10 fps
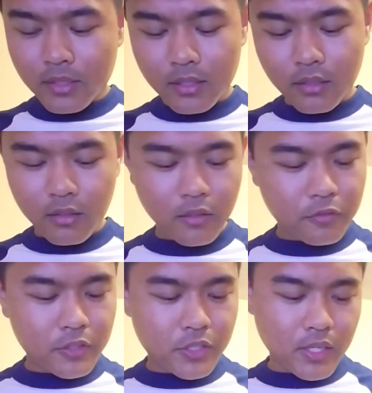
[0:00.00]
I
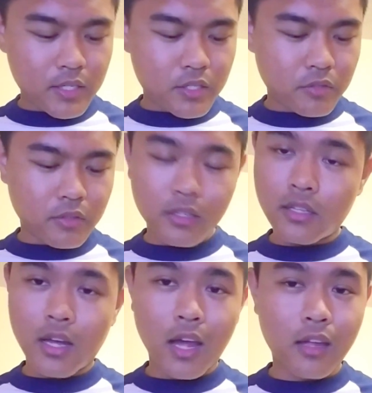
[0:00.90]
love what you guys are doing.
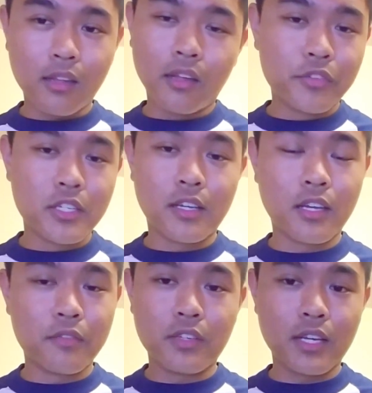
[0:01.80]
I love to
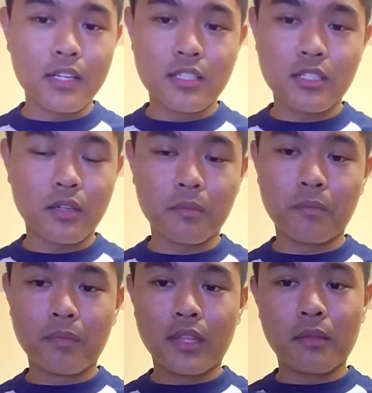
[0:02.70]
give you guys
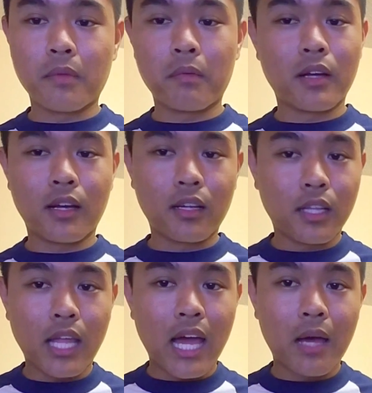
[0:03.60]
maybe a
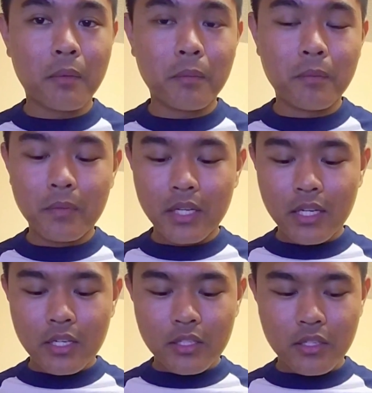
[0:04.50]
collab
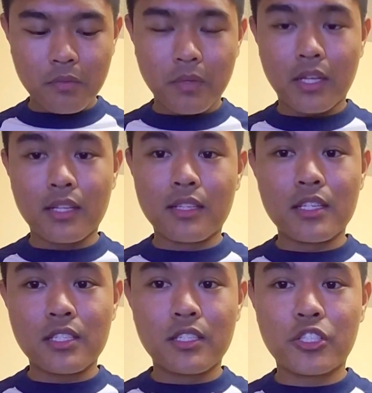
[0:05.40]
to making
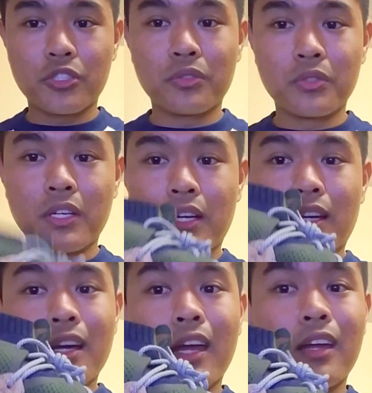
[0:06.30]
this shoe
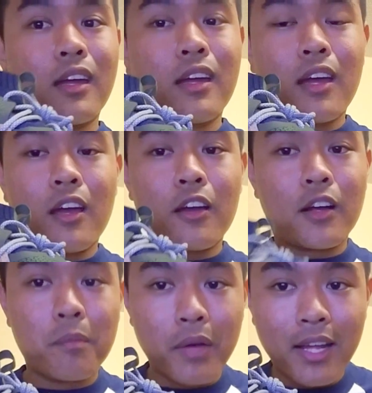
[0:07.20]
a
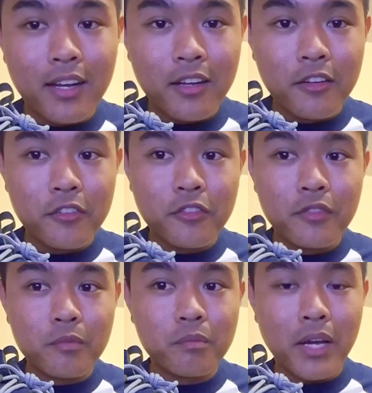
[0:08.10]
competitive
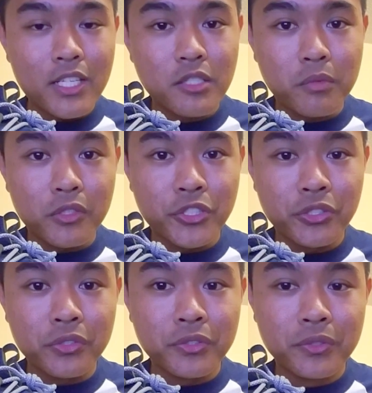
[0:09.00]
basketball
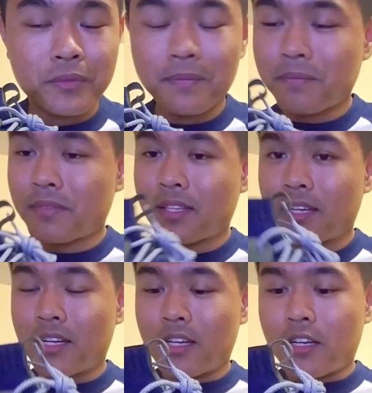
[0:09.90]
shoe
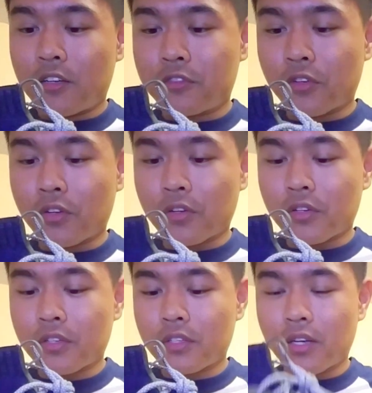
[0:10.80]

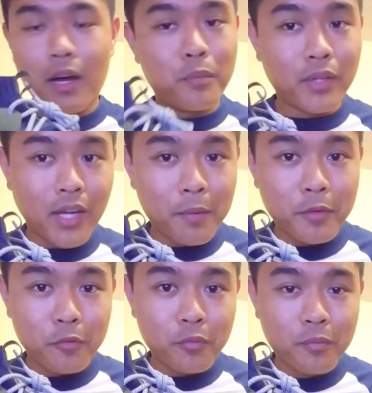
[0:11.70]
for up and coming